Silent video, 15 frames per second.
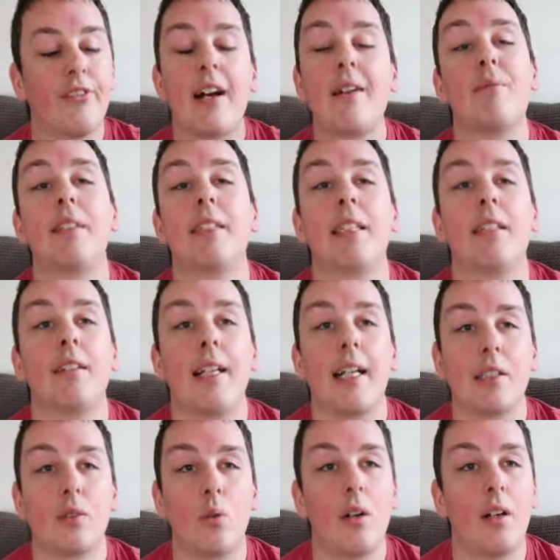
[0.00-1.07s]
families, it would
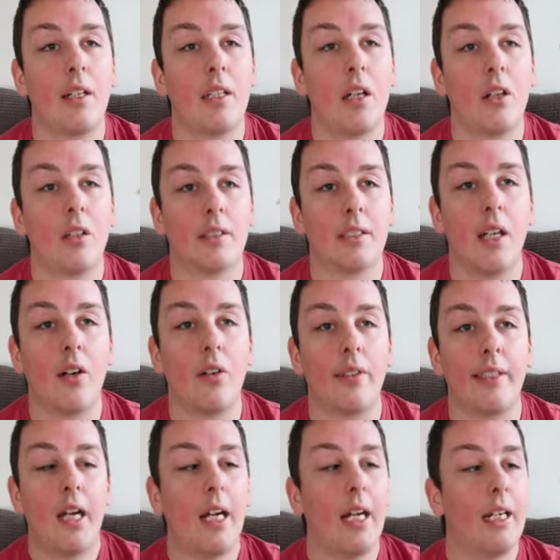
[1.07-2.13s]
last quite a long
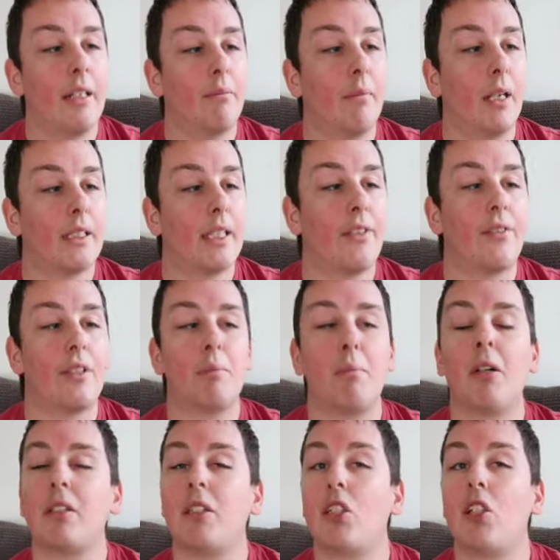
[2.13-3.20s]
time. I don't know if the
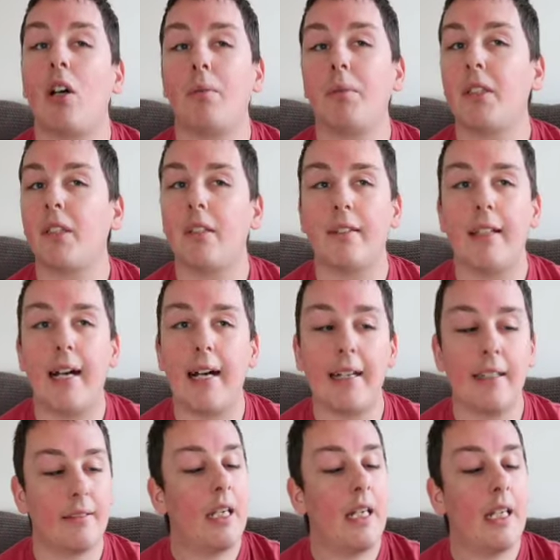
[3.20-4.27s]
Body Shop do
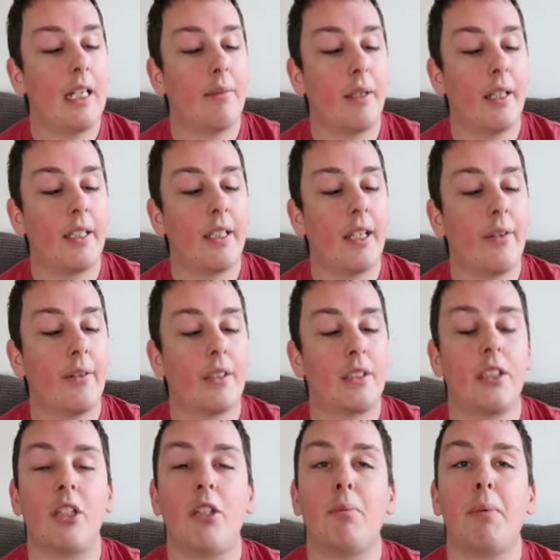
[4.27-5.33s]
that. I know
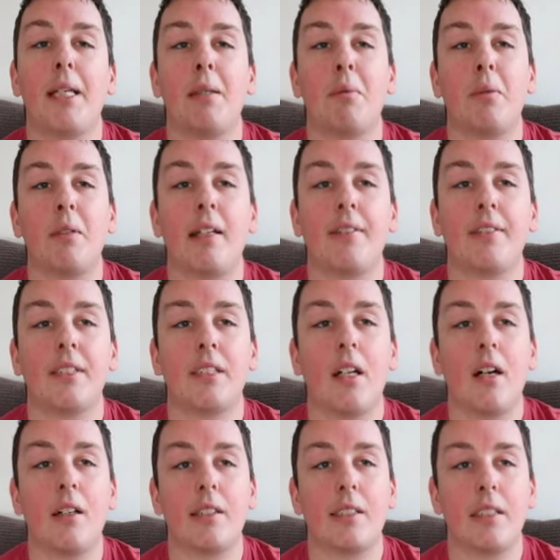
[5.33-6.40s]
2 people that have
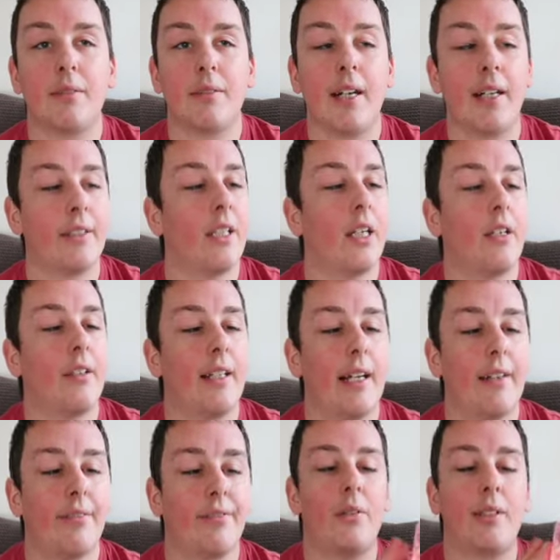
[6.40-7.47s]
started it that I know that
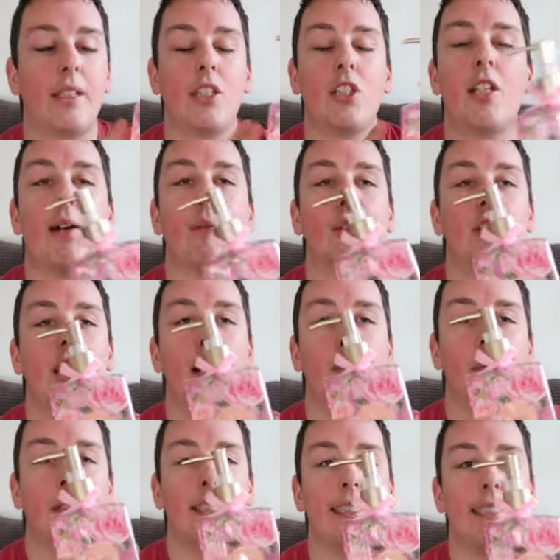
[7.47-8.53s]
are doing the shower gel,
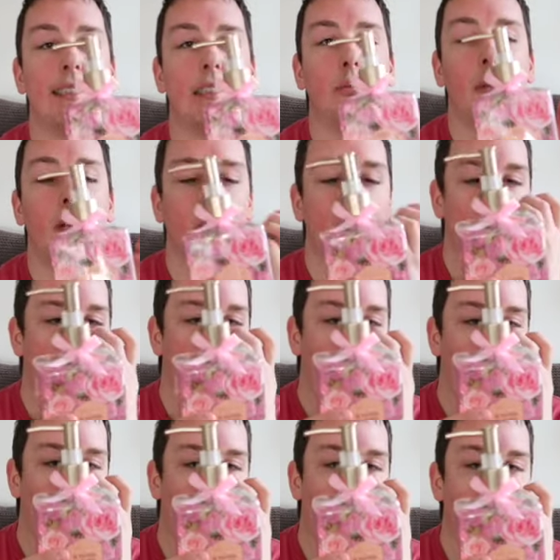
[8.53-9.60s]
but this isn't a Body
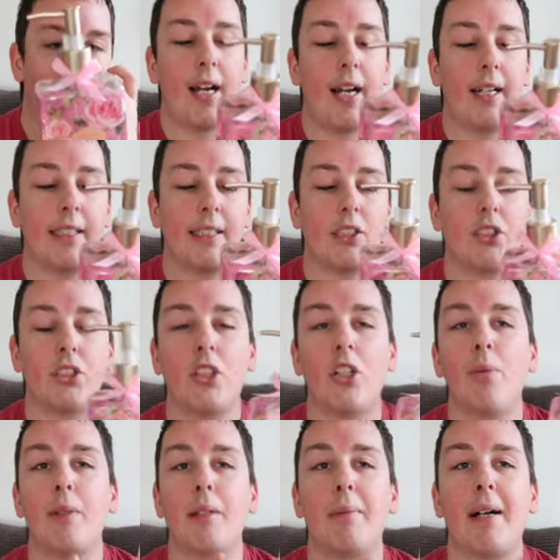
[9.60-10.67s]
Shop one. And it does
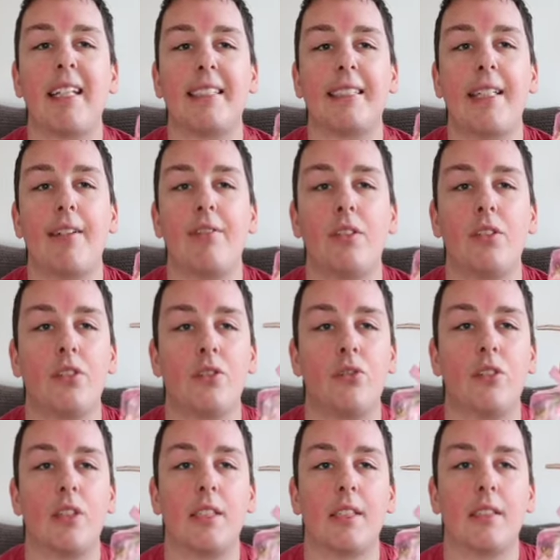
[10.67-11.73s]
come in about
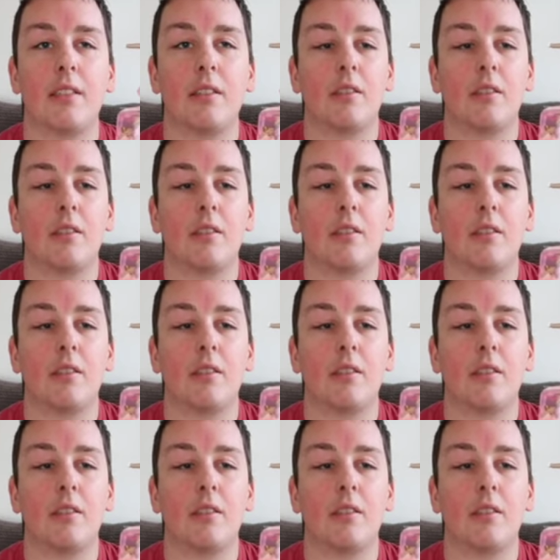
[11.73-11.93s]
700